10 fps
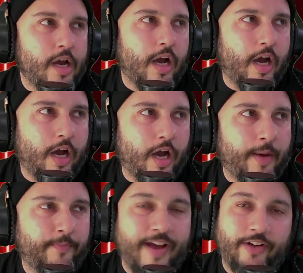
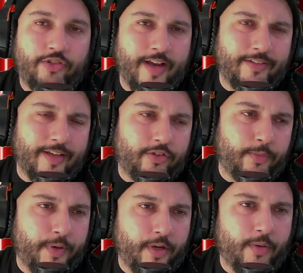Fast Track is actually a
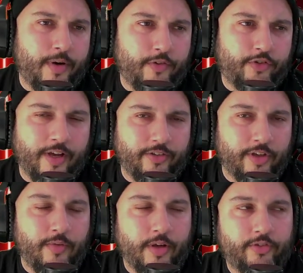pretty good one if you're trying to gen
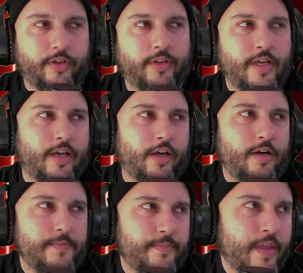rush the killer.
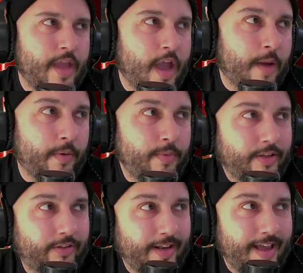But we
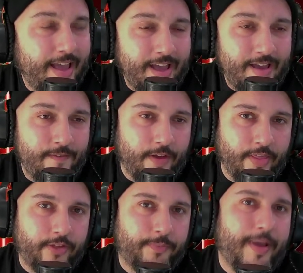did have
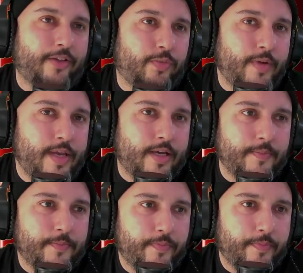this past week
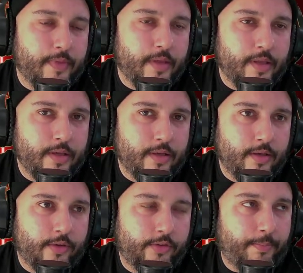
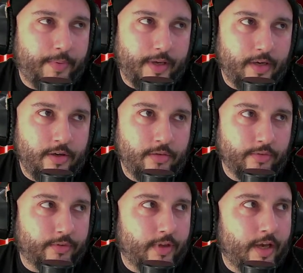some breaking
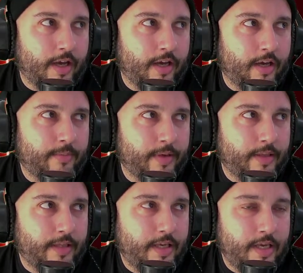news.
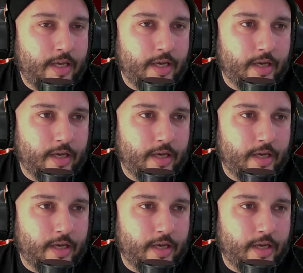The